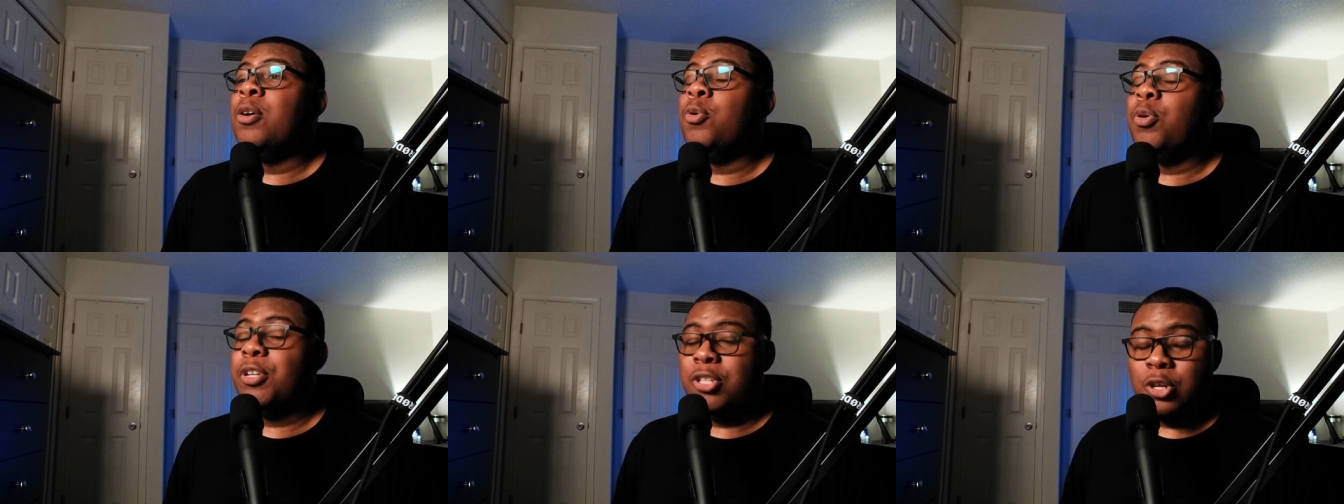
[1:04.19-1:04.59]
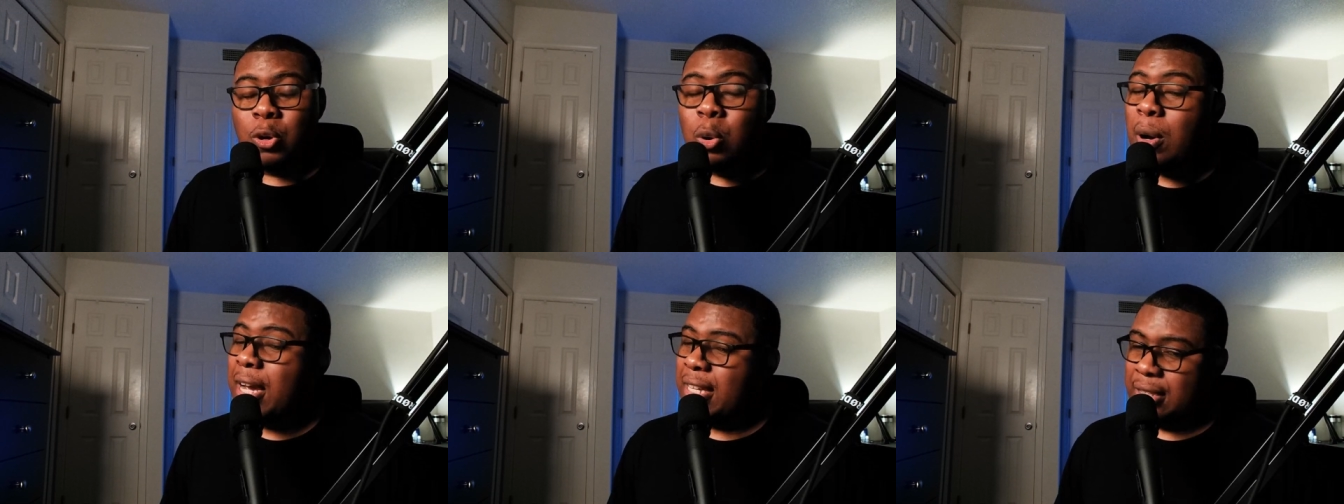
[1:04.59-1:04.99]
Was
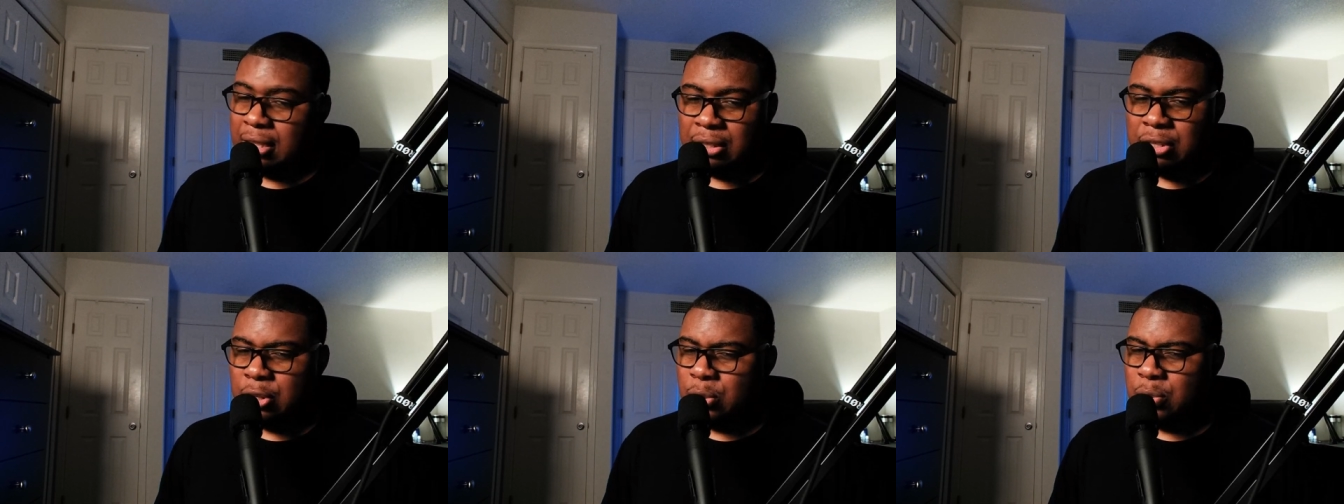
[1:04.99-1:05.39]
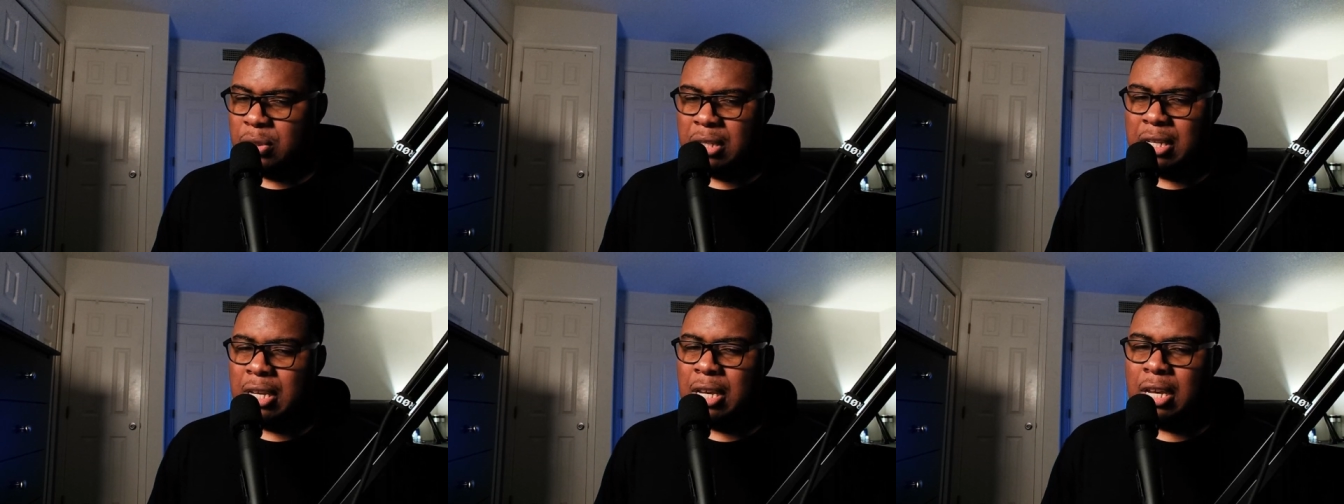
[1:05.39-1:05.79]
quite the
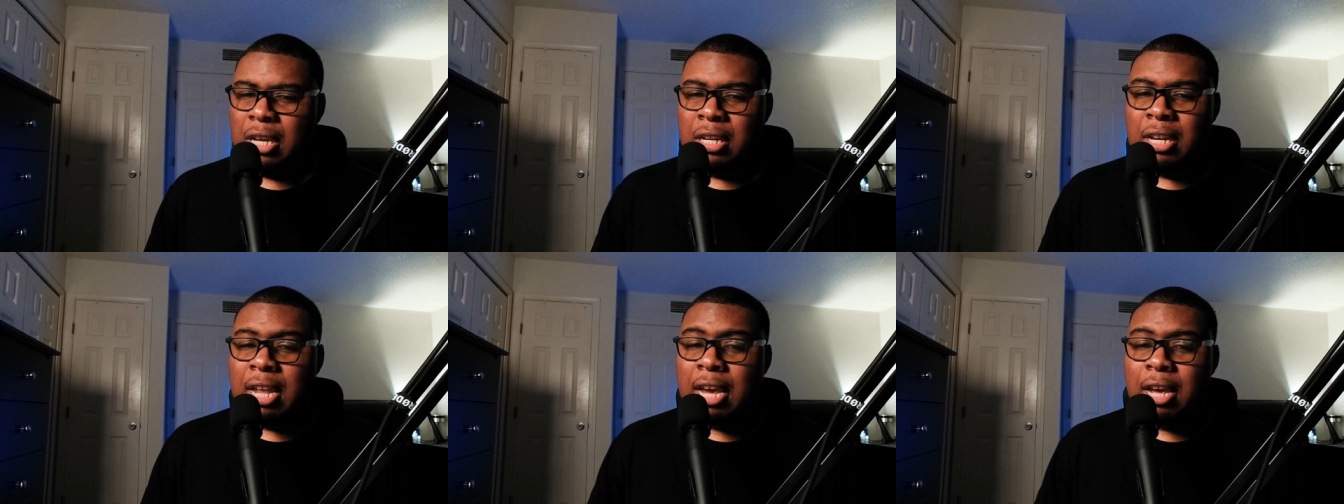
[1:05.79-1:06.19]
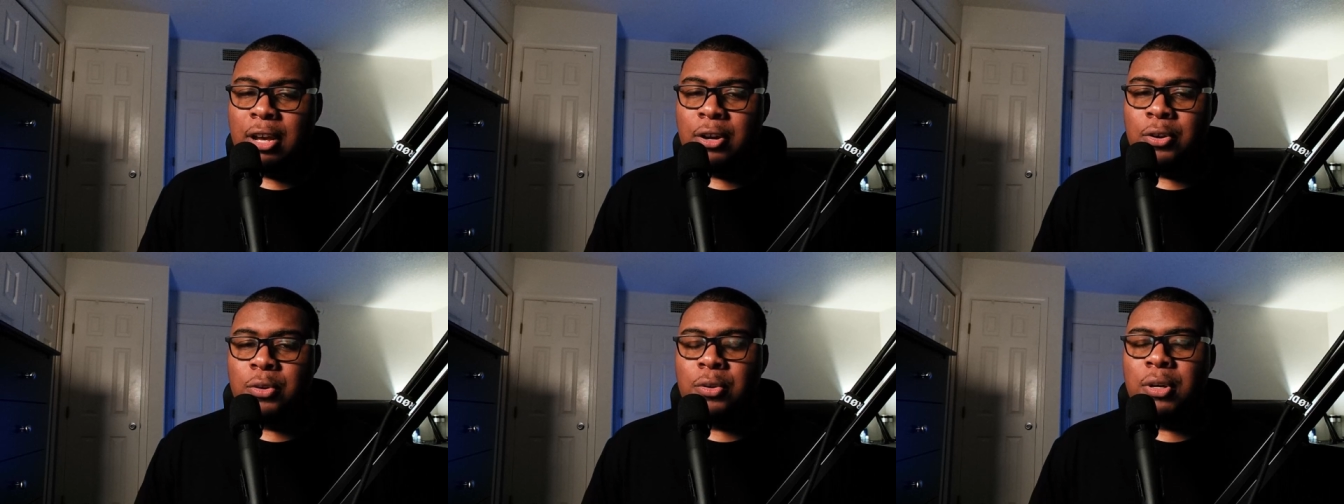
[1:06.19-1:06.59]
doozy. And
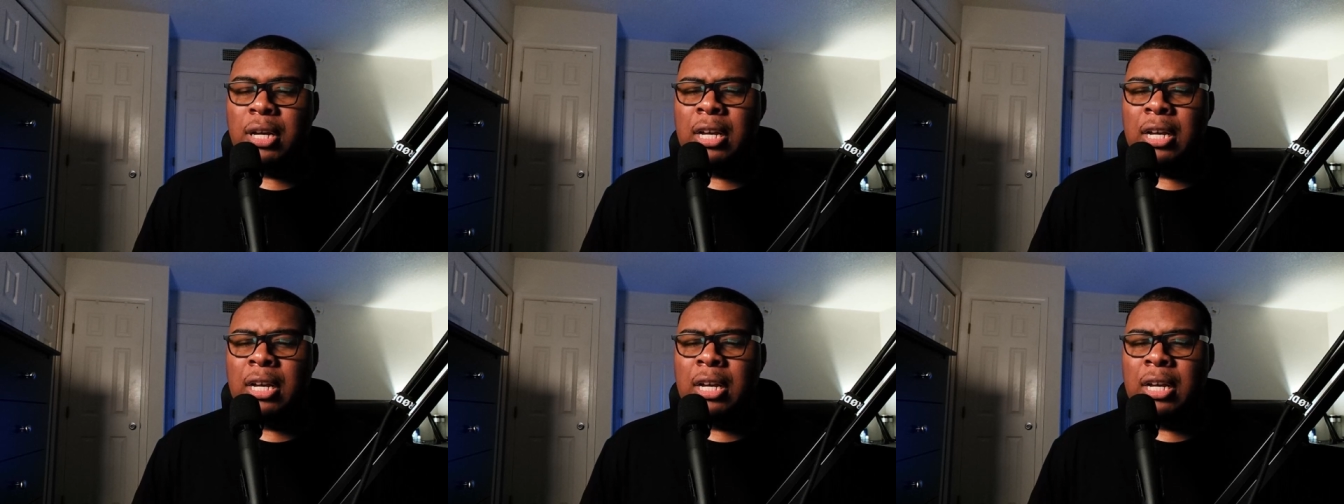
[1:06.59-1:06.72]
now,